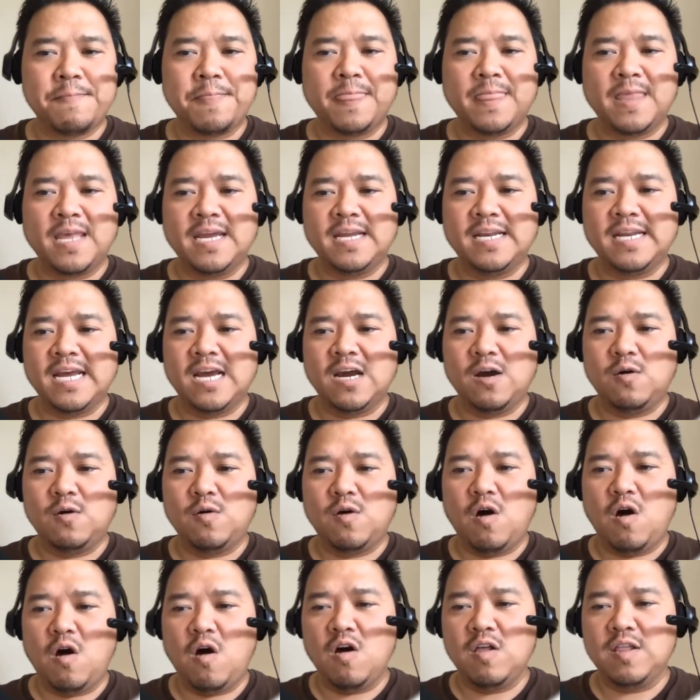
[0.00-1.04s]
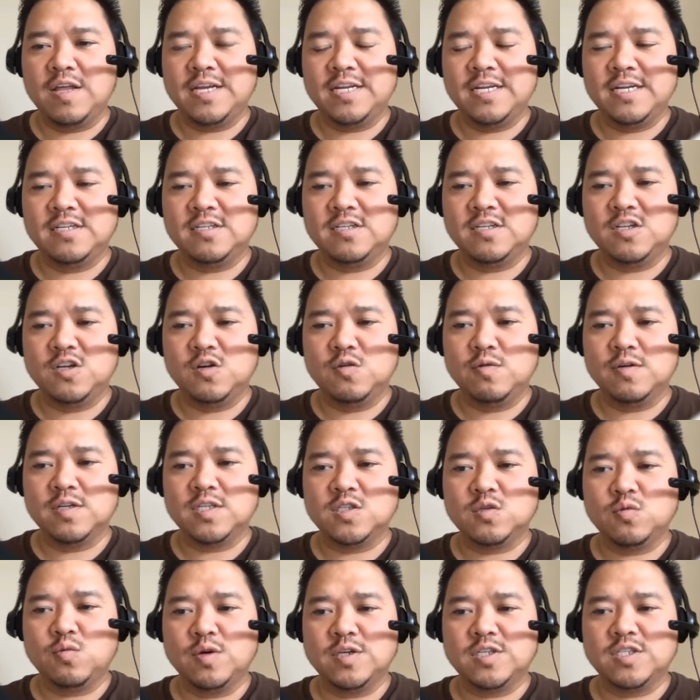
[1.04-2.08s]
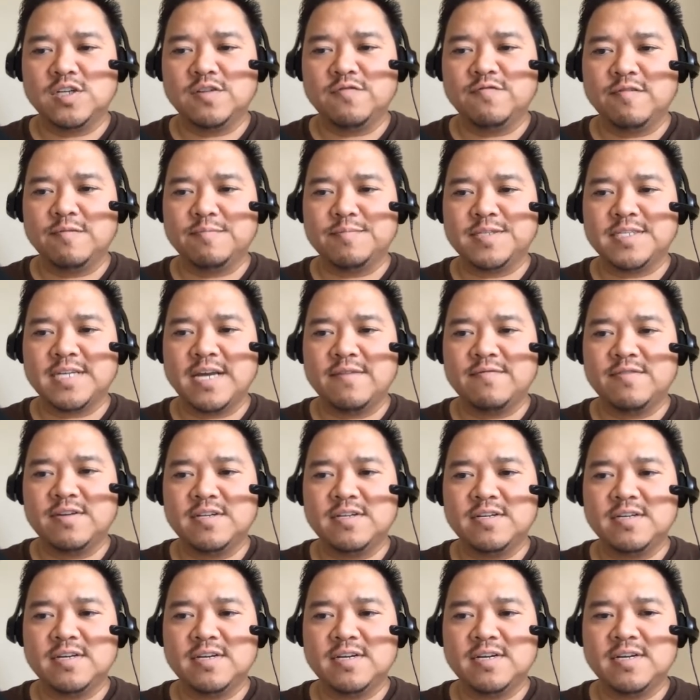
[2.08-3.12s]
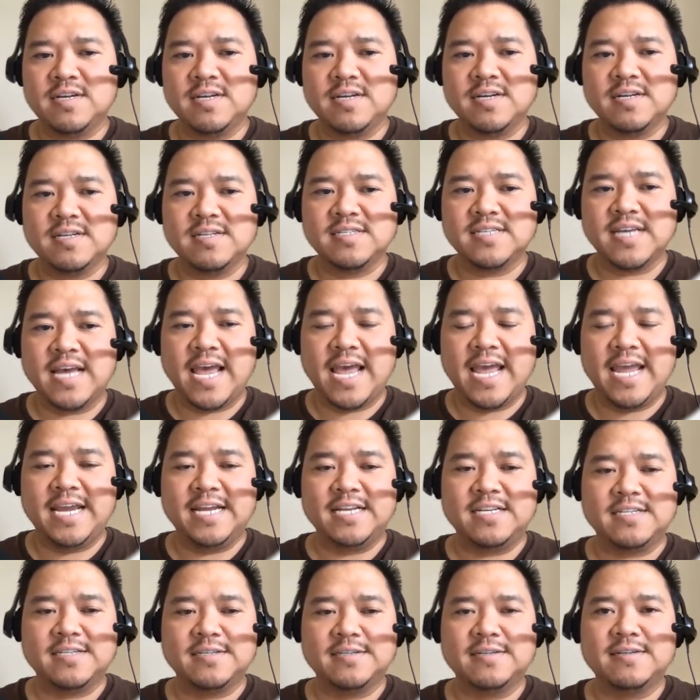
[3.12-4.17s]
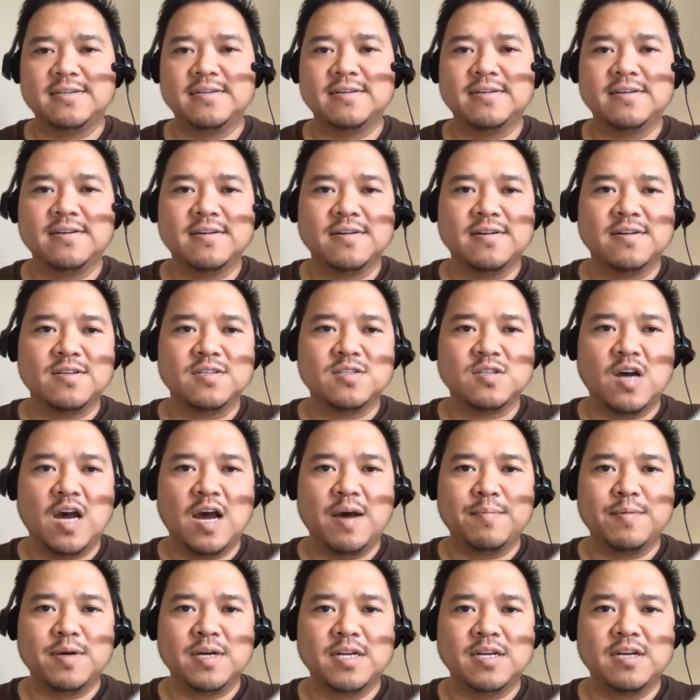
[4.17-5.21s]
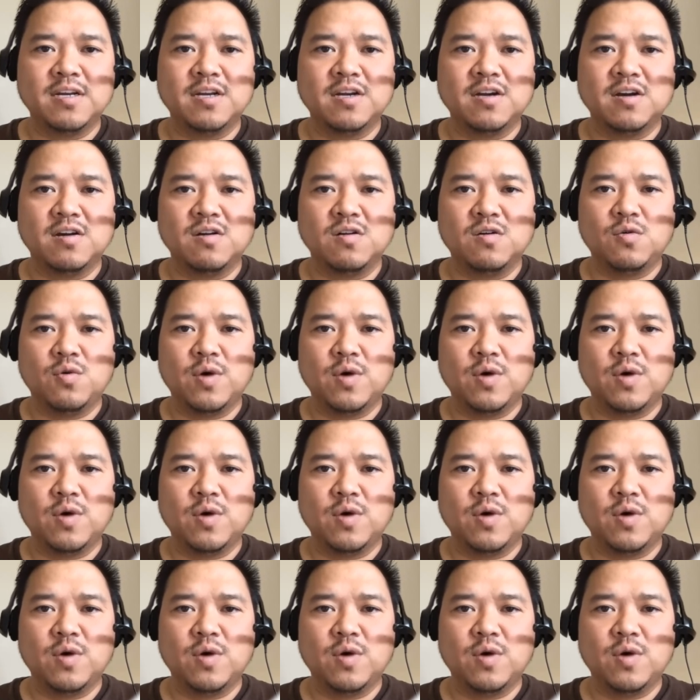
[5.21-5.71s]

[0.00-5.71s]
And now all I need to do is switch it from 7 to 8. So I'm going to go